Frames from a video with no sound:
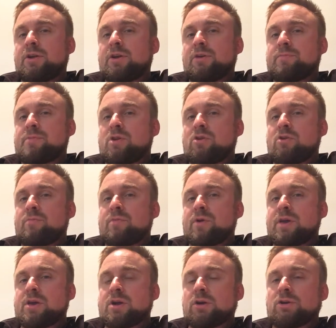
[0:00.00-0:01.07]
I know a lot of my
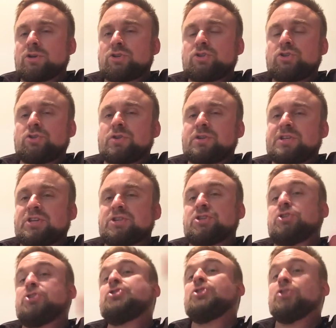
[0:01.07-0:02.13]
yoga teacher
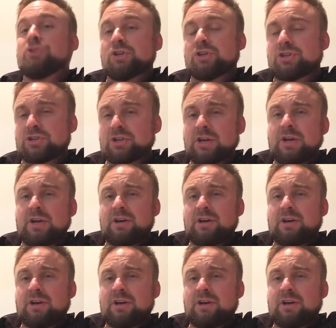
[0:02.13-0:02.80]
students